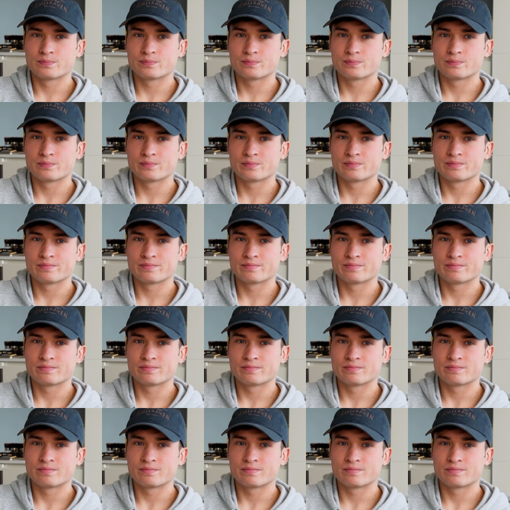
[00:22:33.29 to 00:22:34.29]

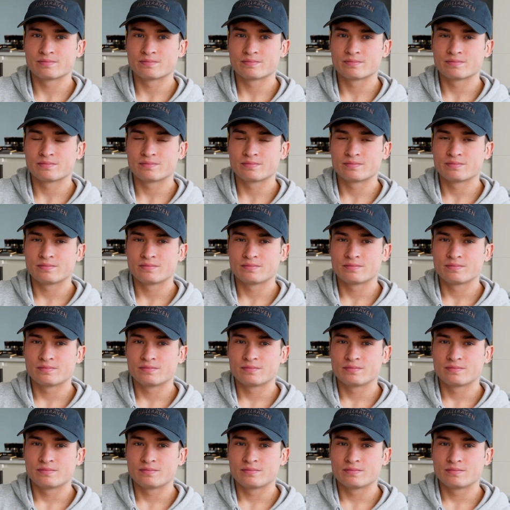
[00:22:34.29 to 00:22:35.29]

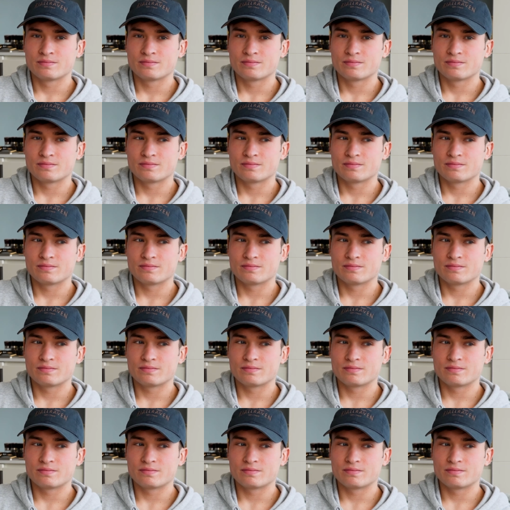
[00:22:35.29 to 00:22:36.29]

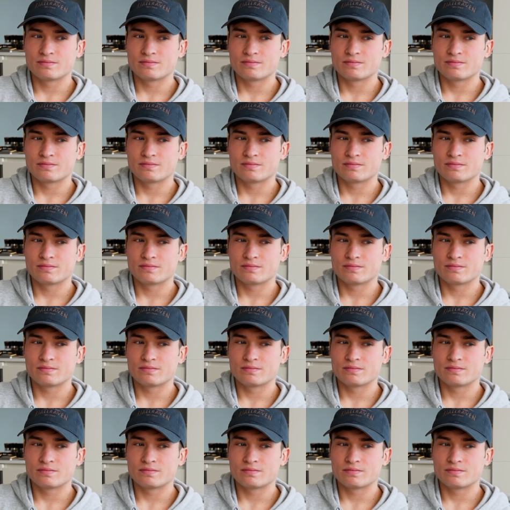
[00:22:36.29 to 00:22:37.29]

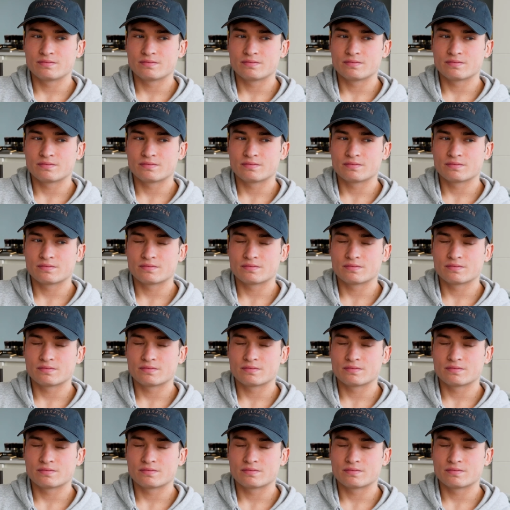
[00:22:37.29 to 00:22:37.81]
(silence)